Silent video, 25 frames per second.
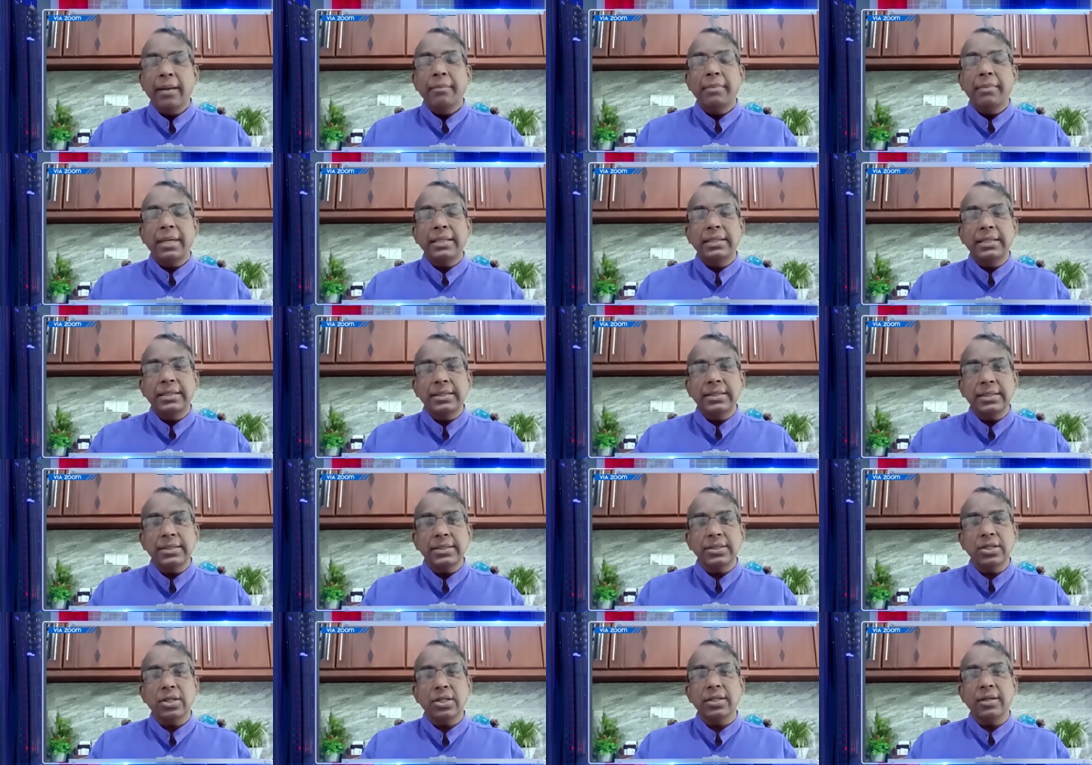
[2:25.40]
but this
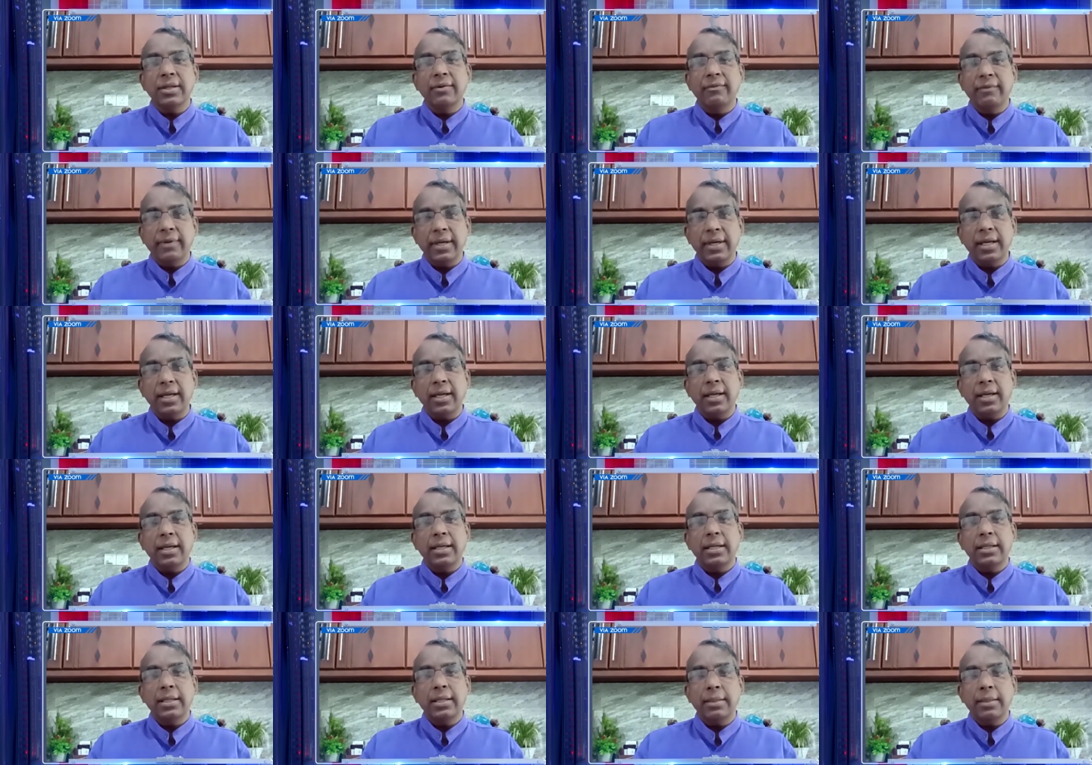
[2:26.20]
is not the
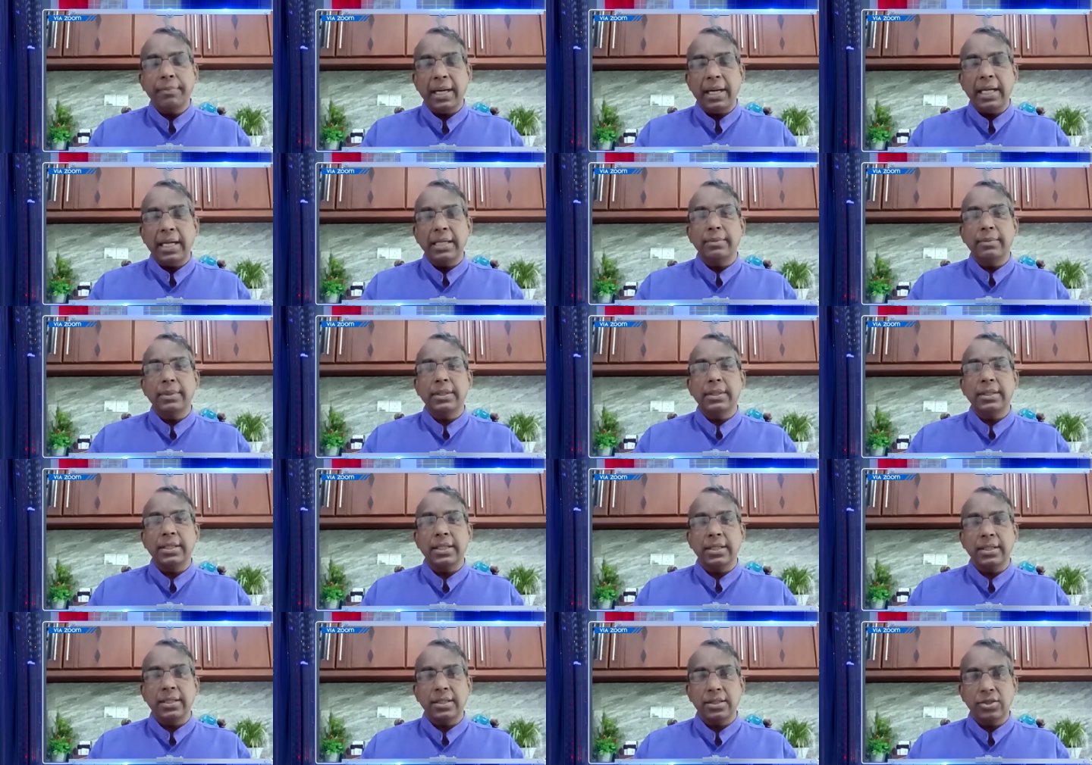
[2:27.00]
way the
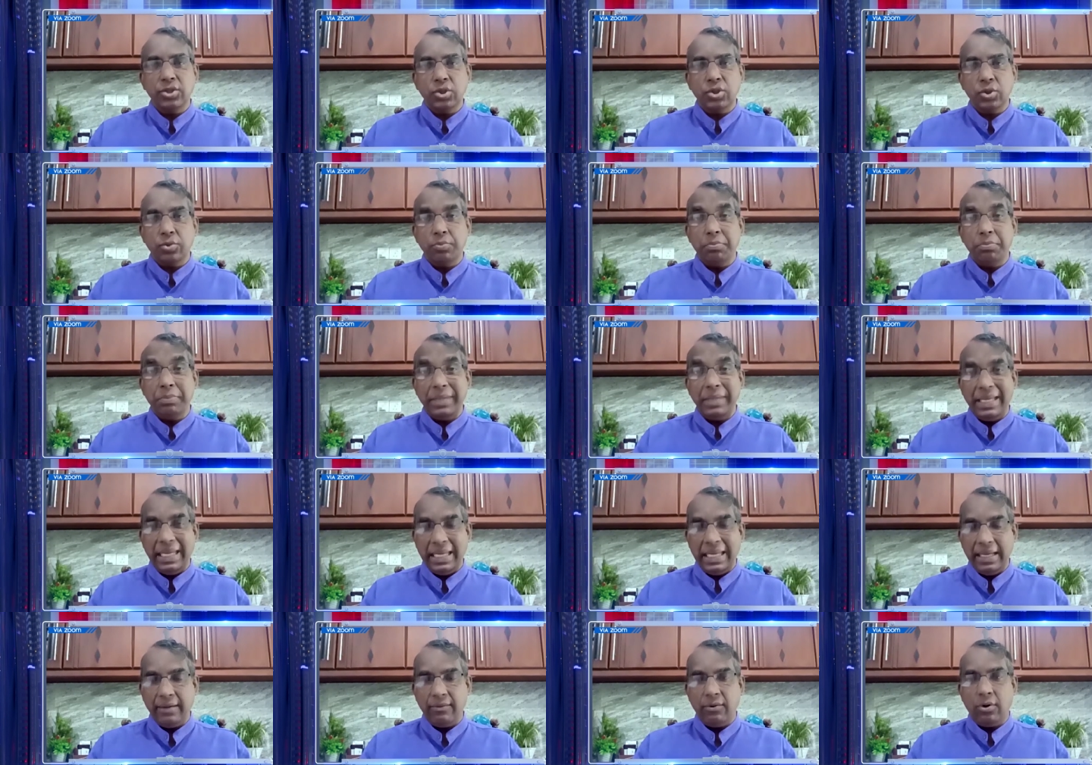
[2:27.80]
parliamentarian should
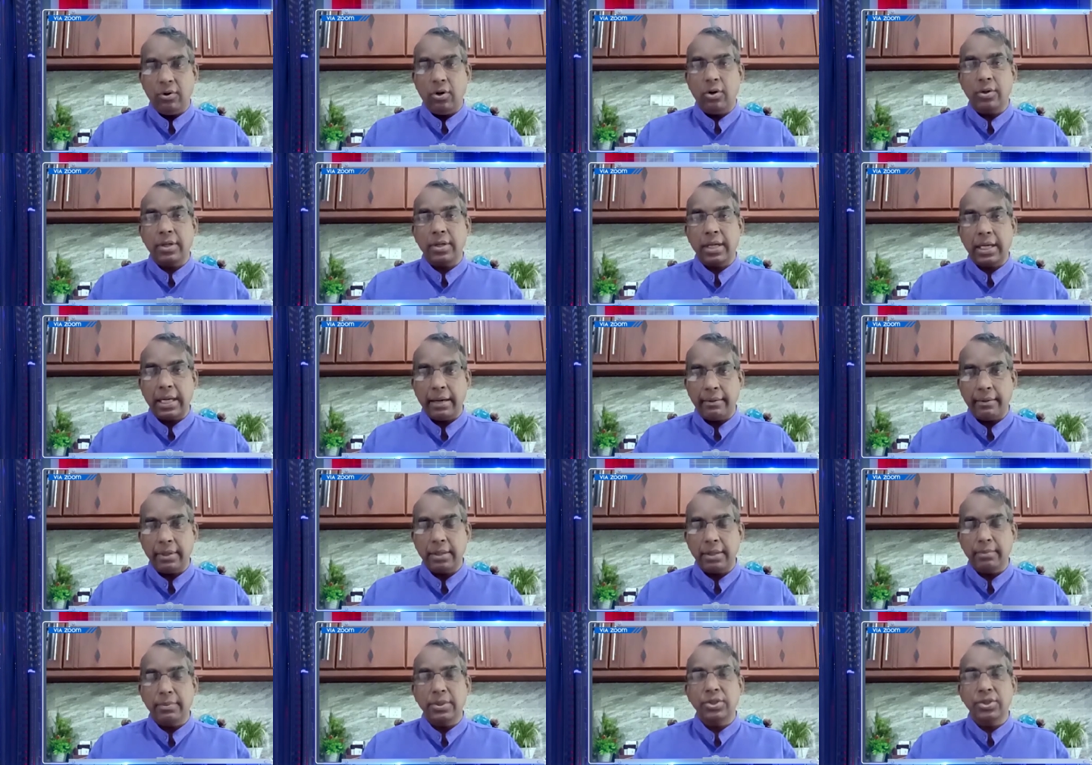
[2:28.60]
behave or a
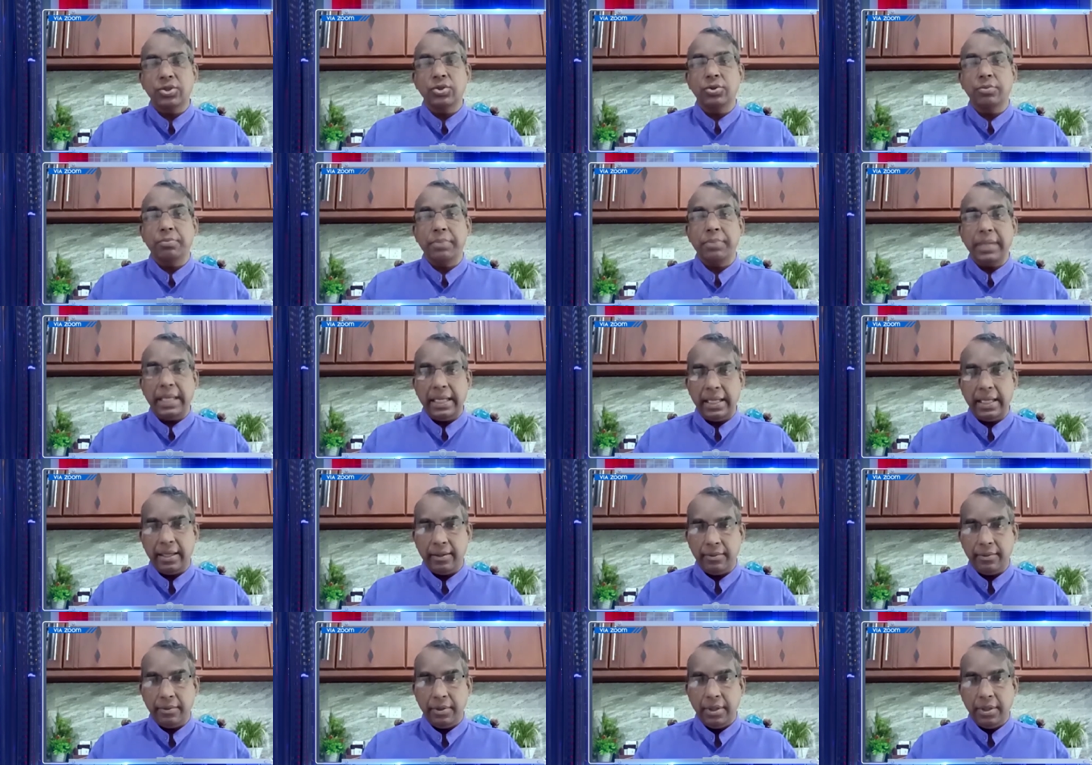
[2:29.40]
government should
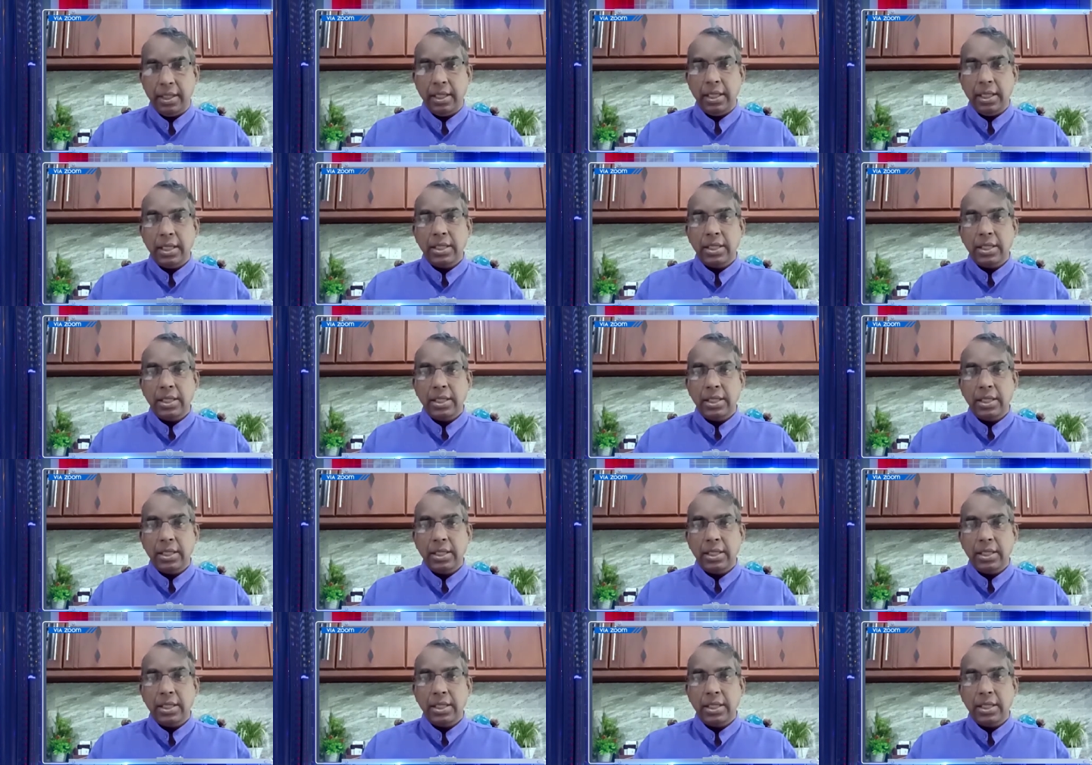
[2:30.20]
behave